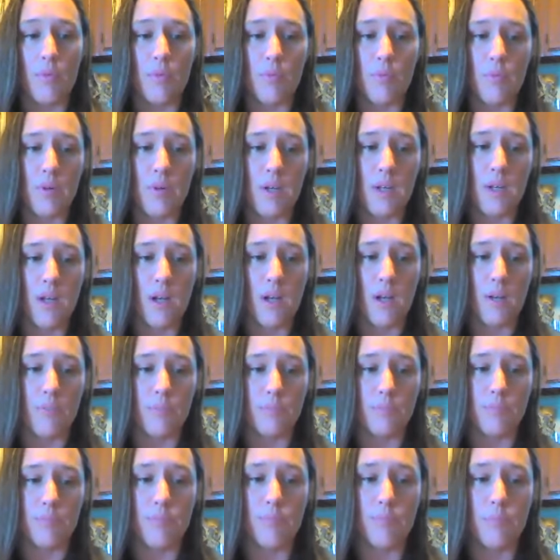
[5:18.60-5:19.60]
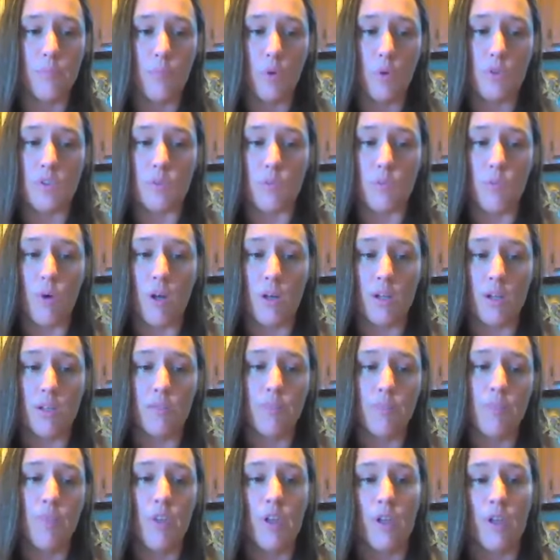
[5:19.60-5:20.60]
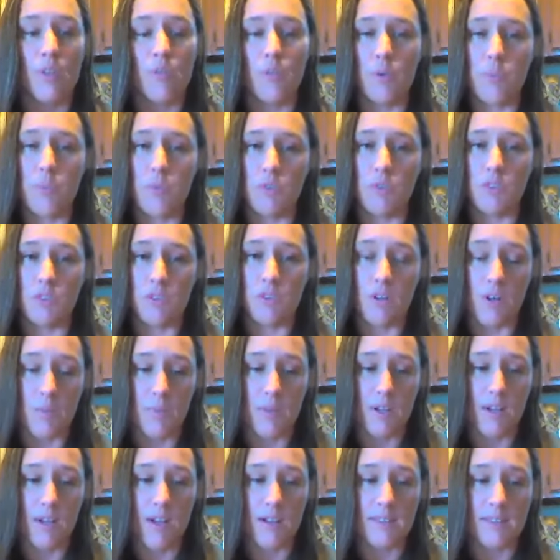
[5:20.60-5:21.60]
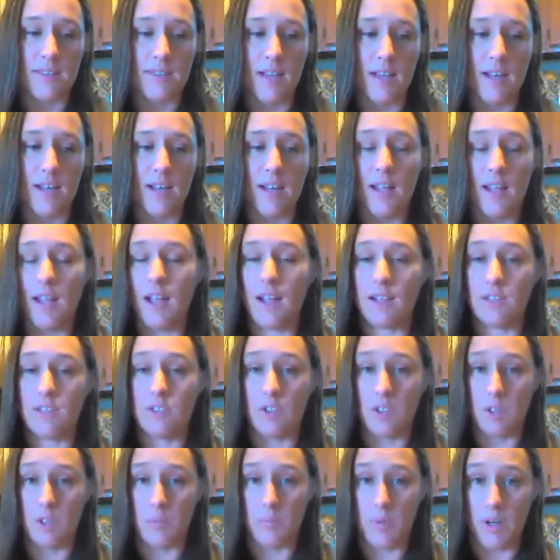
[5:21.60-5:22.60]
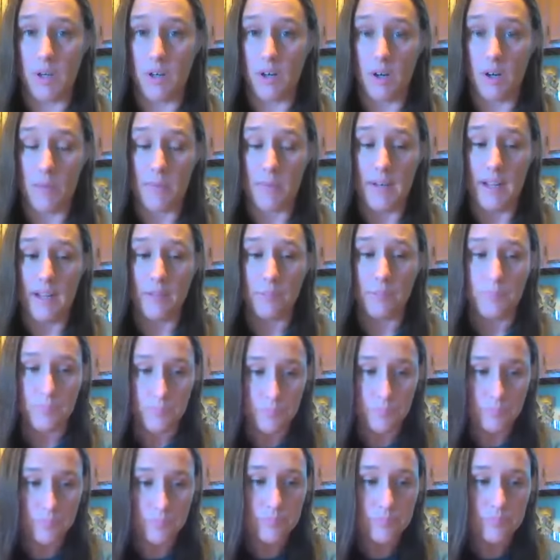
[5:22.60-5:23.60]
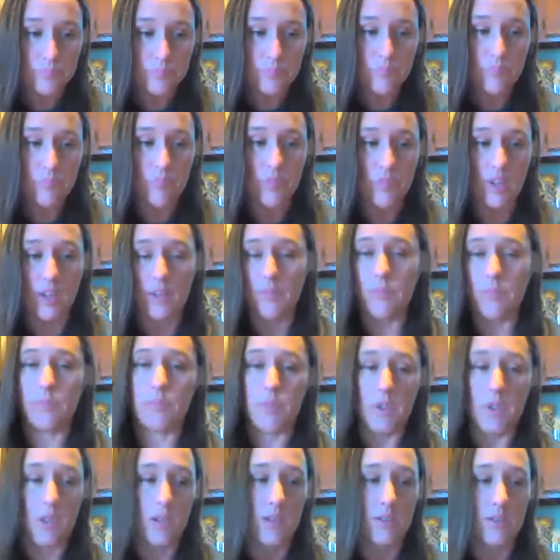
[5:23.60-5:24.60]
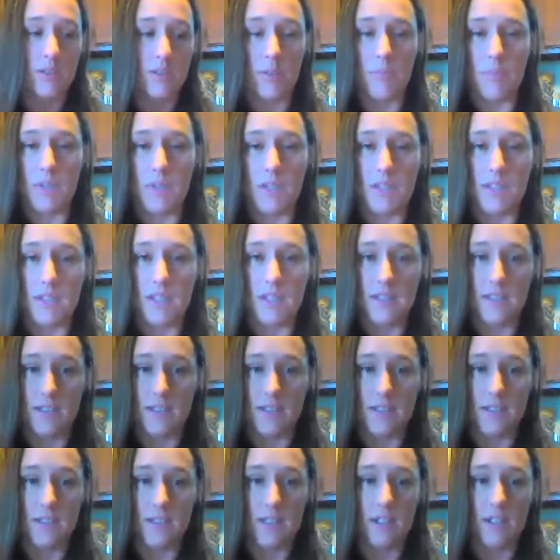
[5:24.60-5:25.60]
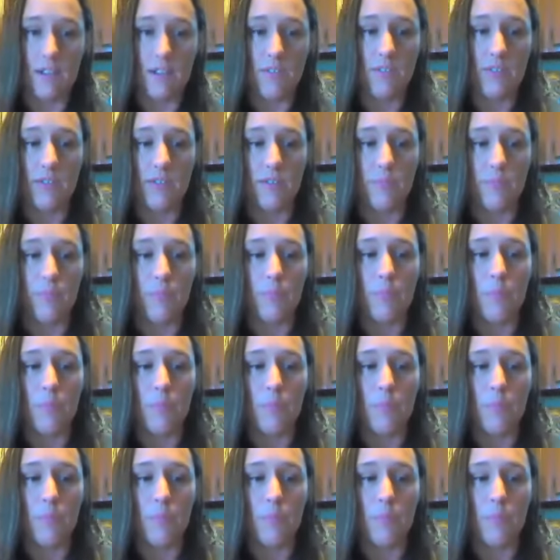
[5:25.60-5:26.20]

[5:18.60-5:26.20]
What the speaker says: 3 moles of water, 3 moles of carbon dioxide, and sodium bicarbonate. Okay. So I'm going to take this lid off here.